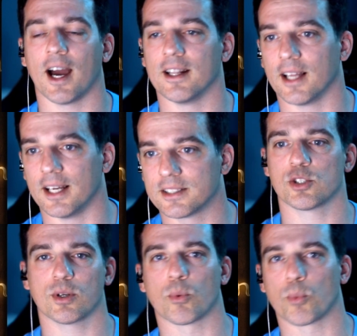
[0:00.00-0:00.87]
guidelines. I'm
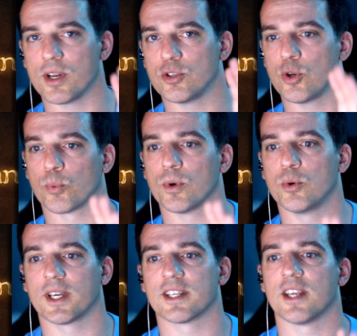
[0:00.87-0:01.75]
just going to read it to you real
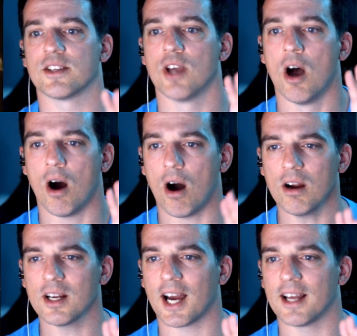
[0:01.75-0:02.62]
quick. It says,
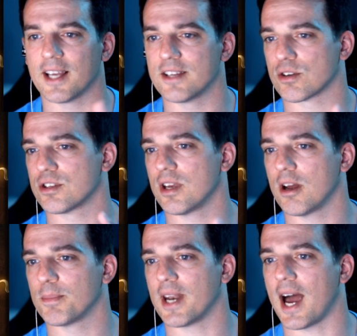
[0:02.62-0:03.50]
our guidelines are set
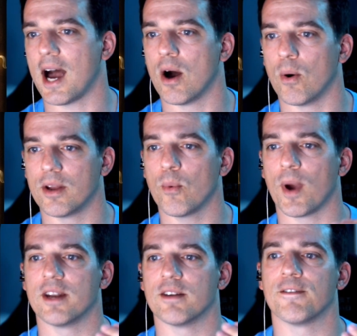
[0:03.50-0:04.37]
up in a
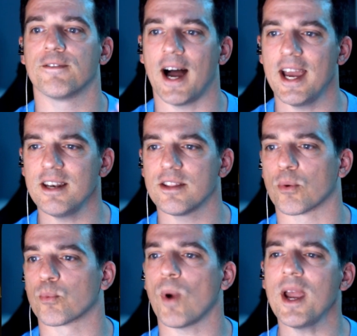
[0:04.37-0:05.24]
way to find
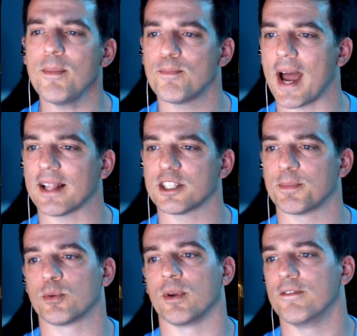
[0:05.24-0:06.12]
the right balance
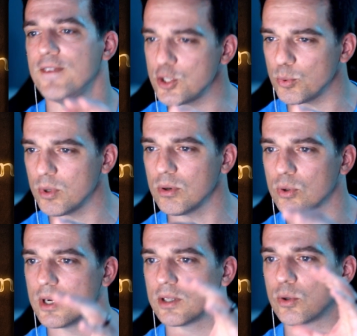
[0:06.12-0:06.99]
between visual
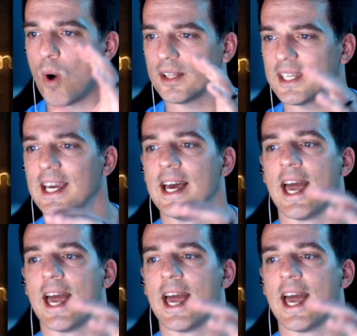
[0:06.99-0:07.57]
quality